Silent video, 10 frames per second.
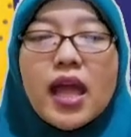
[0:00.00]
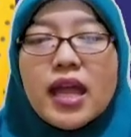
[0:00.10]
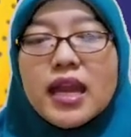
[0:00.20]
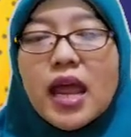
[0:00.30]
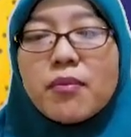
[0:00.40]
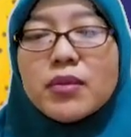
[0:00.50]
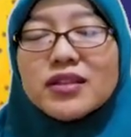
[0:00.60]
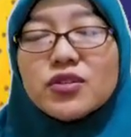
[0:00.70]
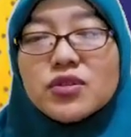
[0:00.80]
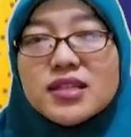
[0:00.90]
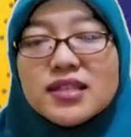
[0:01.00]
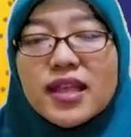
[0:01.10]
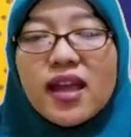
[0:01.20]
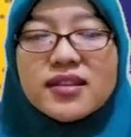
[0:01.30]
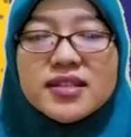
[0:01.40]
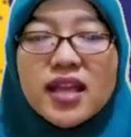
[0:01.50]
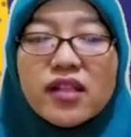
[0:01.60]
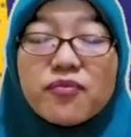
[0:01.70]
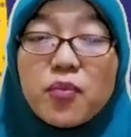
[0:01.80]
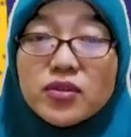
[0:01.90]
and able to detect
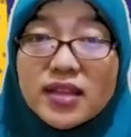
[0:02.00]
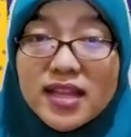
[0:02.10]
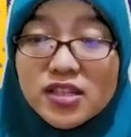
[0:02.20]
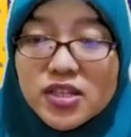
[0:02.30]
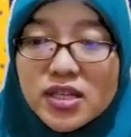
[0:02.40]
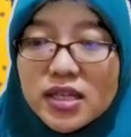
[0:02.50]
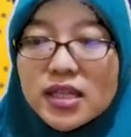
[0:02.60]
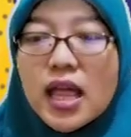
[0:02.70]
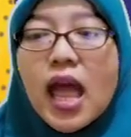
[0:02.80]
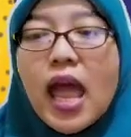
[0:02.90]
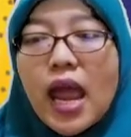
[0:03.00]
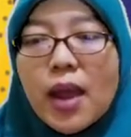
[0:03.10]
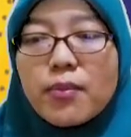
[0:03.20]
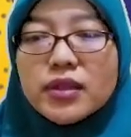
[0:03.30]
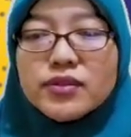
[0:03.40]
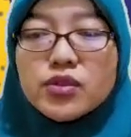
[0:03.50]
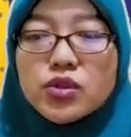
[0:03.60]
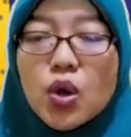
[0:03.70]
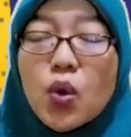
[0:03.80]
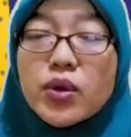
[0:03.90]
self-potential, able to
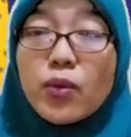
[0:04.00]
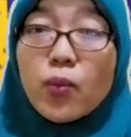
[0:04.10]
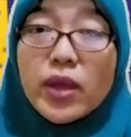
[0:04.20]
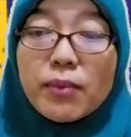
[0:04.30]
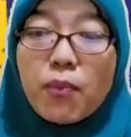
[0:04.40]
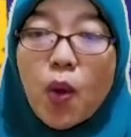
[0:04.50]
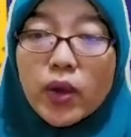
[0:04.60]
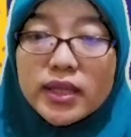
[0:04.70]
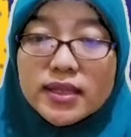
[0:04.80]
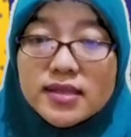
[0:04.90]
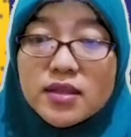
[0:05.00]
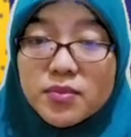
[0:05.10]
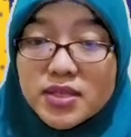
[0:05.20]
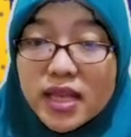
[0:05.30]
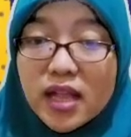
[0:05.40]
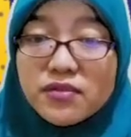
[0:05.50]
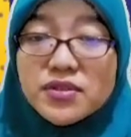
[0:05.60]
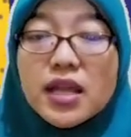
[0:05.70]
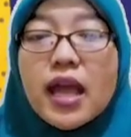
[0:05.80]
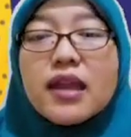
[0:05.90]
know the weak points
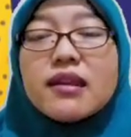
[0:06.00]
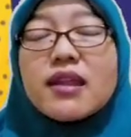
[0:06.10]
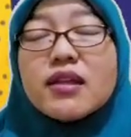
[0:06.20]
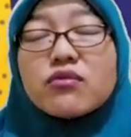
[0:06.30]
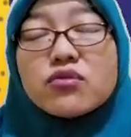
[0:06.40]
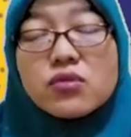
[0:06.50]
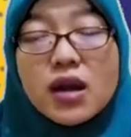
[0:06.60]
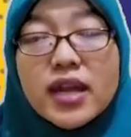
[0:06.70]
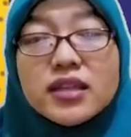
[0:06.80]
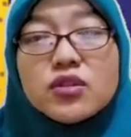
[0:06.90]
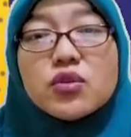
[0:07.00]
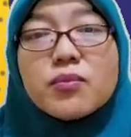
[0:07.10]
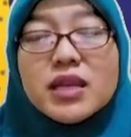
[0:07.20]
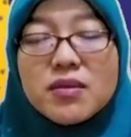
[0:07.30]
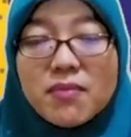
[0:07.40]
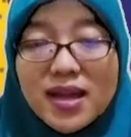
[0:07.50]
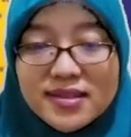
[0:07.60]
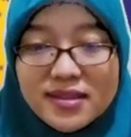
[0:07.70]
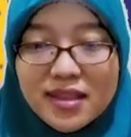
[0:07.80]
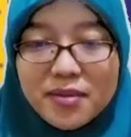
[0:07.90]
themselves, and then try to
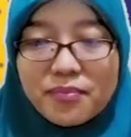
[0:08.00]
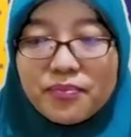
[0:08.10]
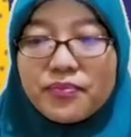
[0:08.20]
minimize them.